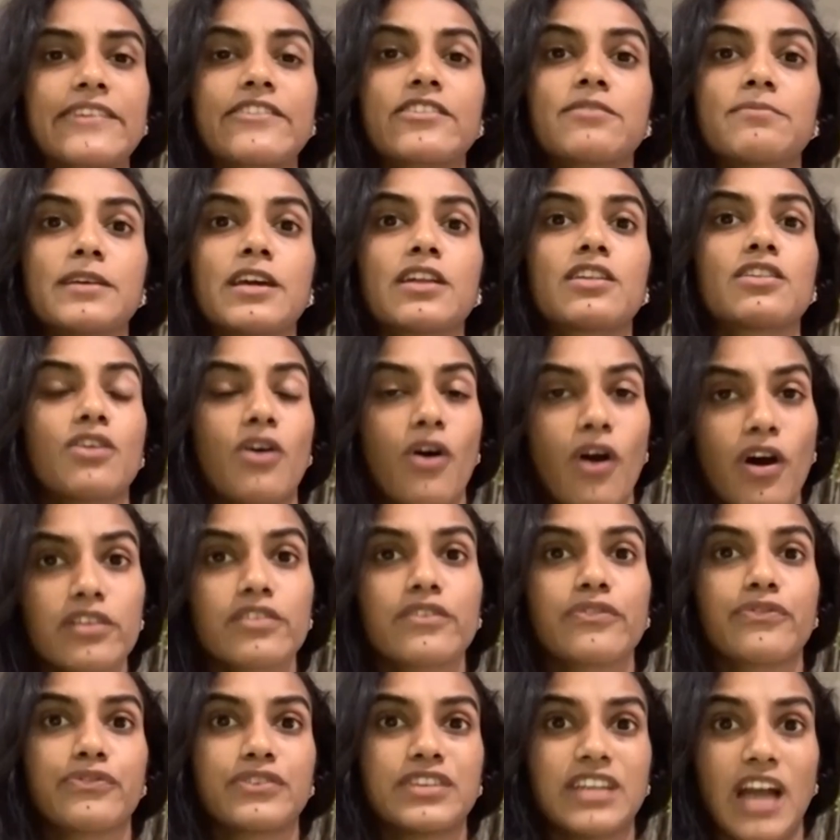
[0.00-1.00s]
there will be a
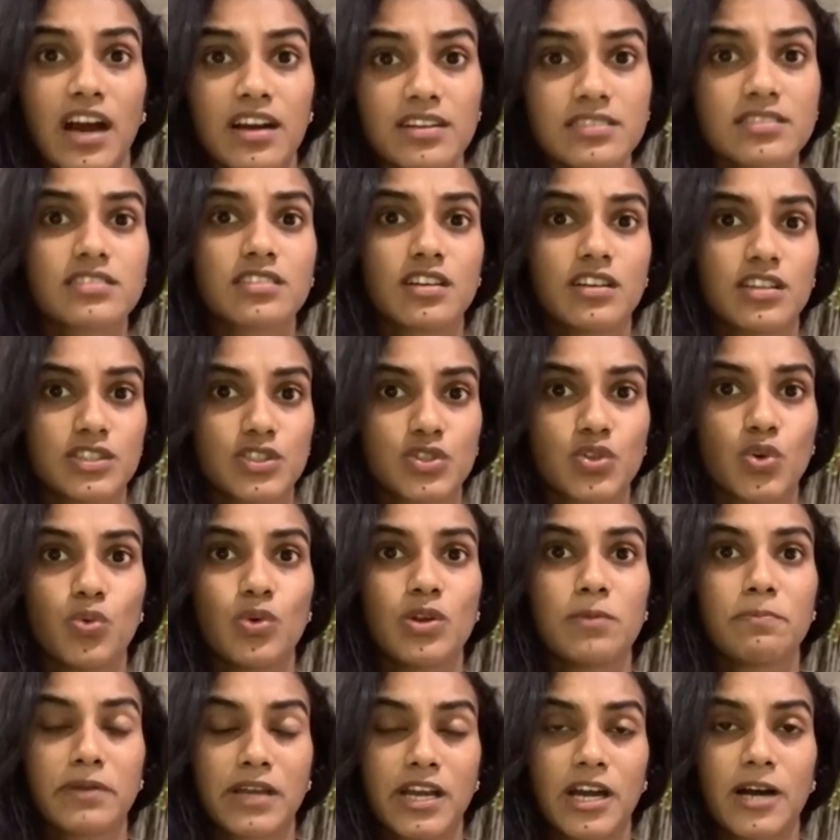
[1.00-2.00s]
lot of youngsters who
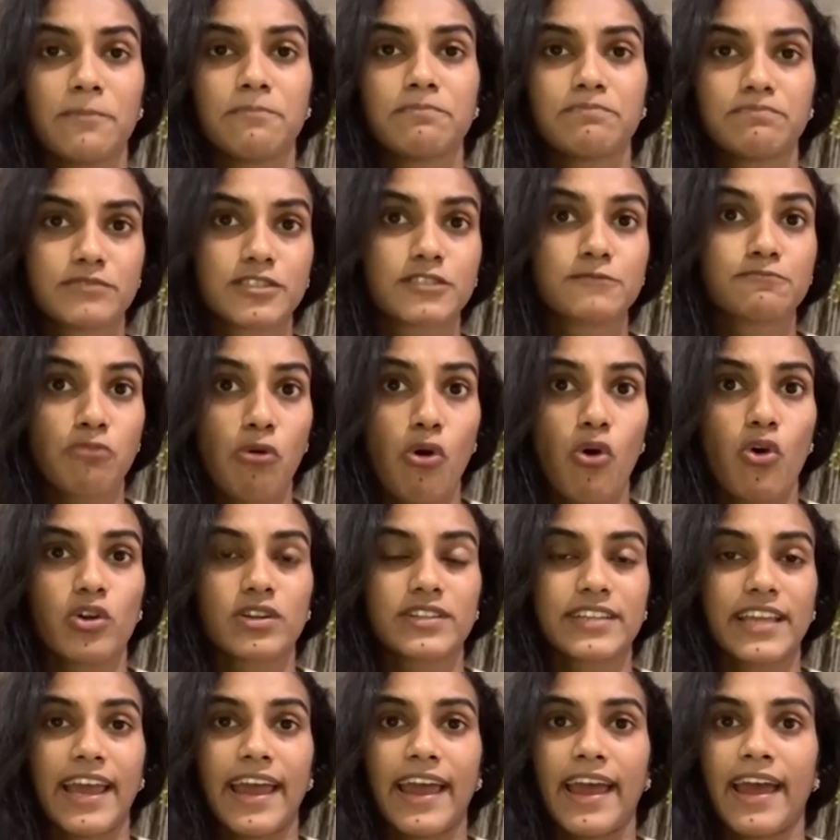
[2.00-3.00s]
will pick up
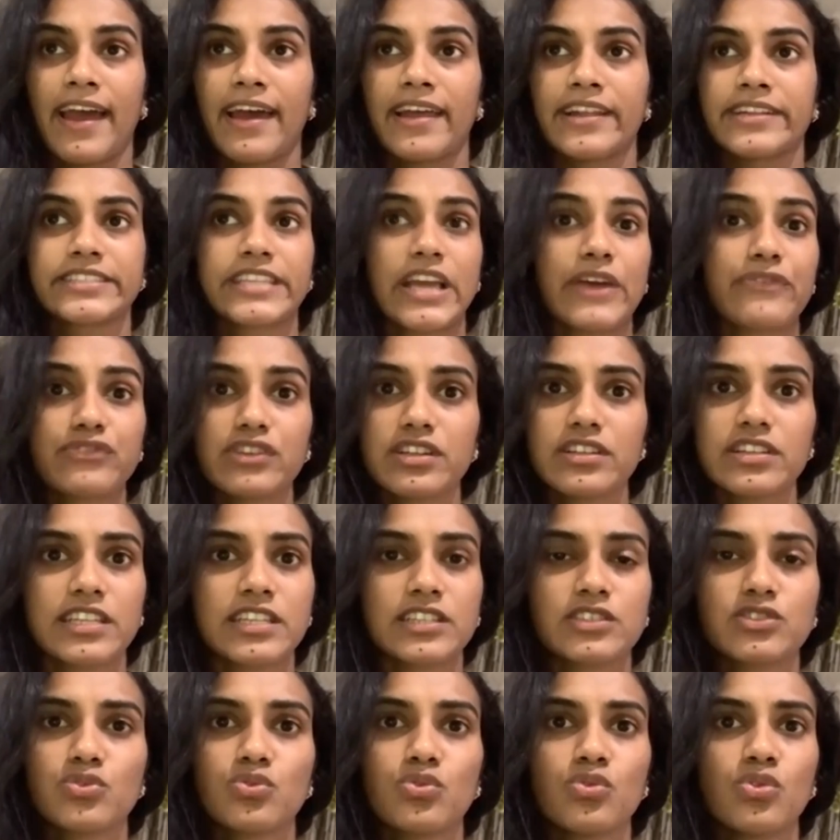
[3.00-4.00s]
sport and
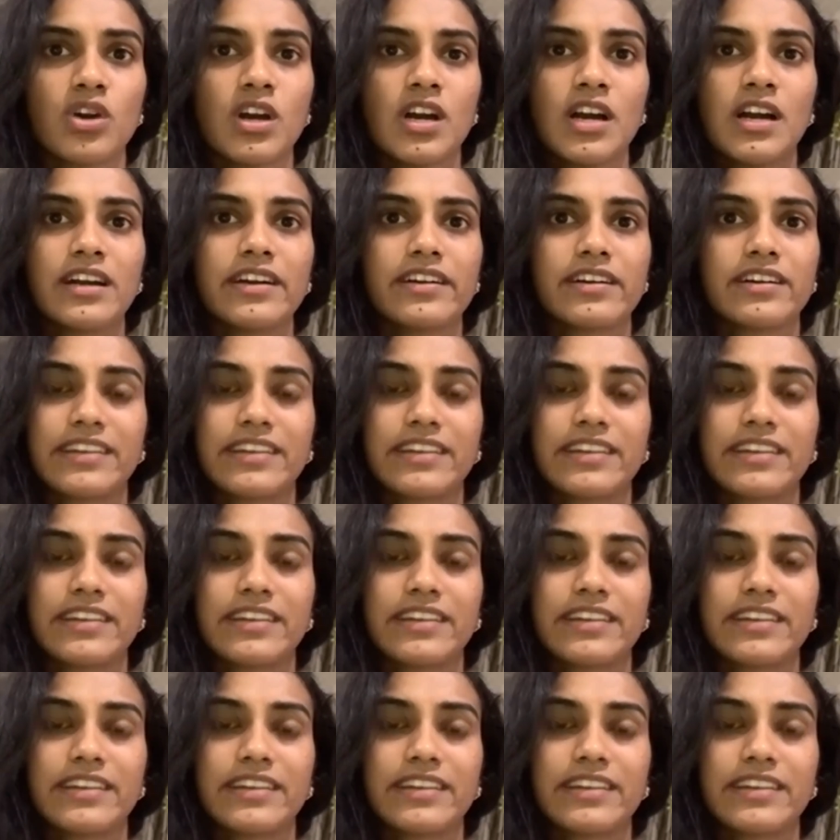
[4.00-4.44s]
definitely do